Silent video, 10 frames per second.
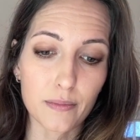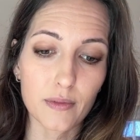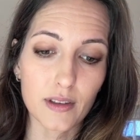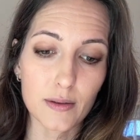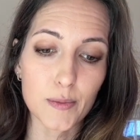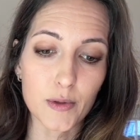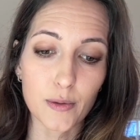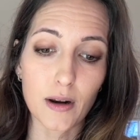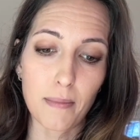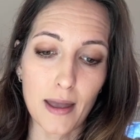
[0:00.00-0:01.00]
It's
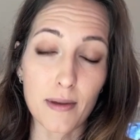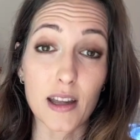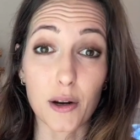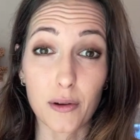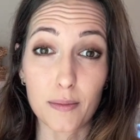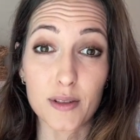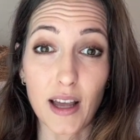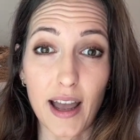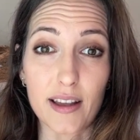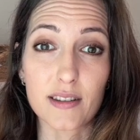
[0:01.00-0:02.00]
between a baby and a crib
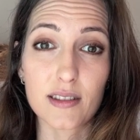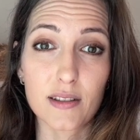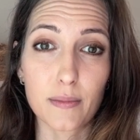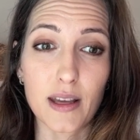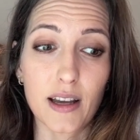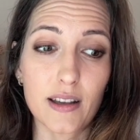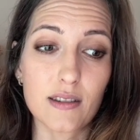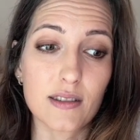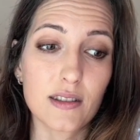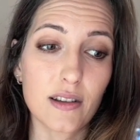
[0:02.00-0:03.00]
size
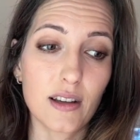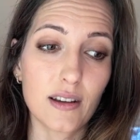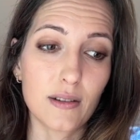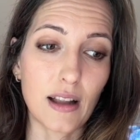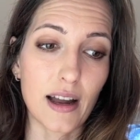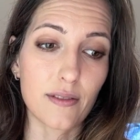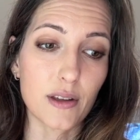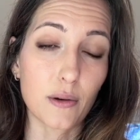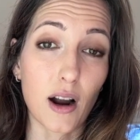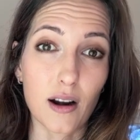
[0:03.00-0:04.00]
because a lot of
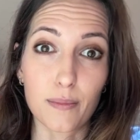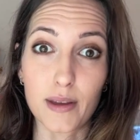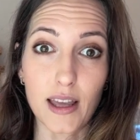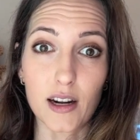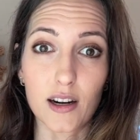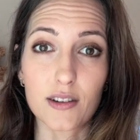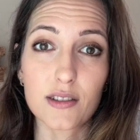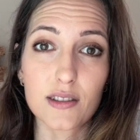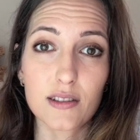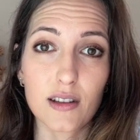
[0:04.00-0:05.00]
you are
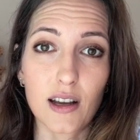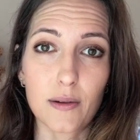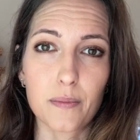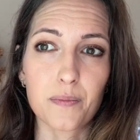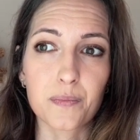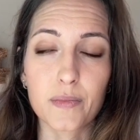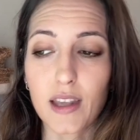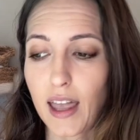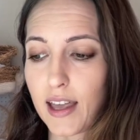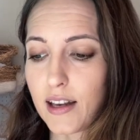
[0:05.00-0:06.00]
beginners,
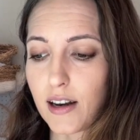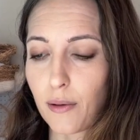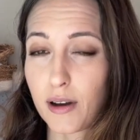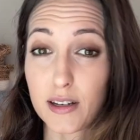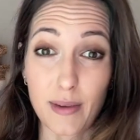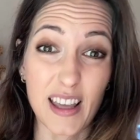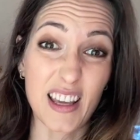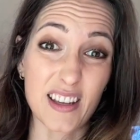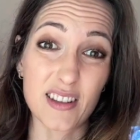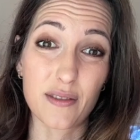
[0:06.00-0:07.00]
and I wanted to make
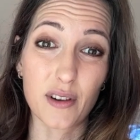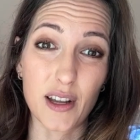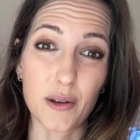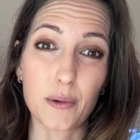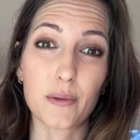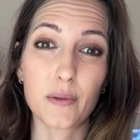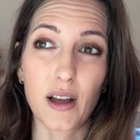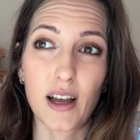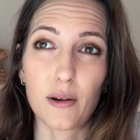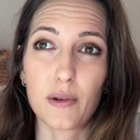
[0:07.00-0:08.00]
it easy for you.
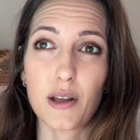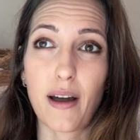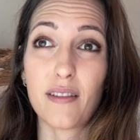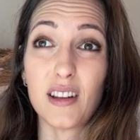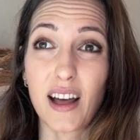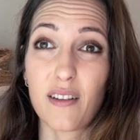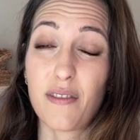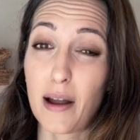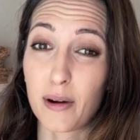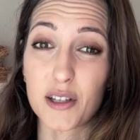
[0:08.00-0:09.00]
When you have a lot of
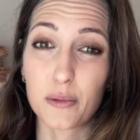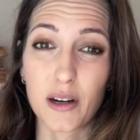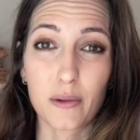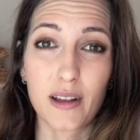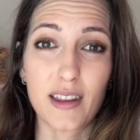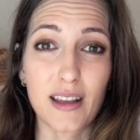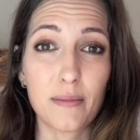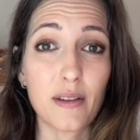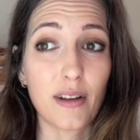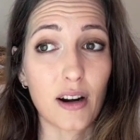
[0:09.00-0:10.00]
fabric to work with, it can
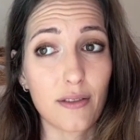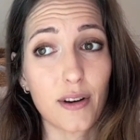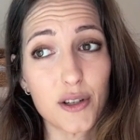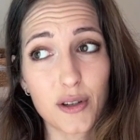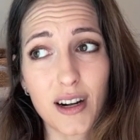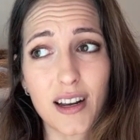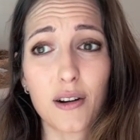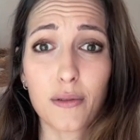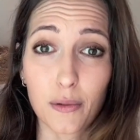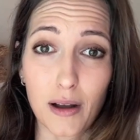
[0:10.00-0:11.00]
be very frustrating,
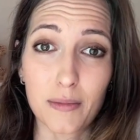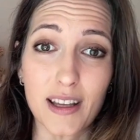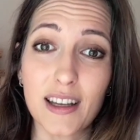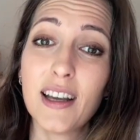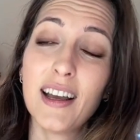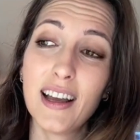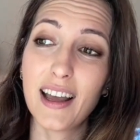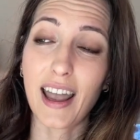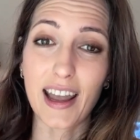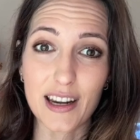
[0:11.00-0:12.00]
overwhelming,
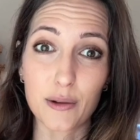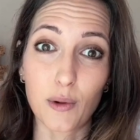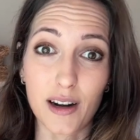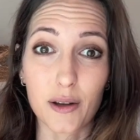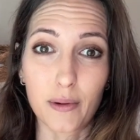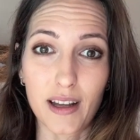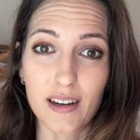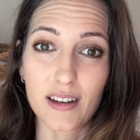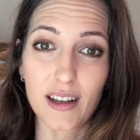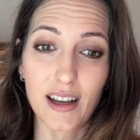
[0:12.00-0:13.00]
and you want to
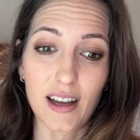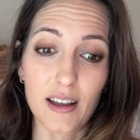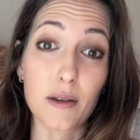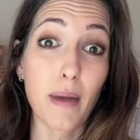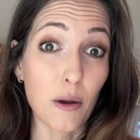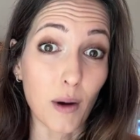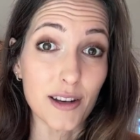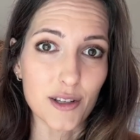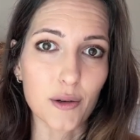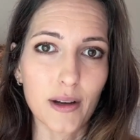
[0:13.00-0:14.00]
quit. You may
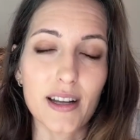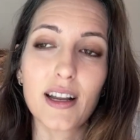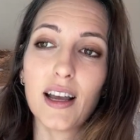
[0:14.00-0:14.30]
want to quit.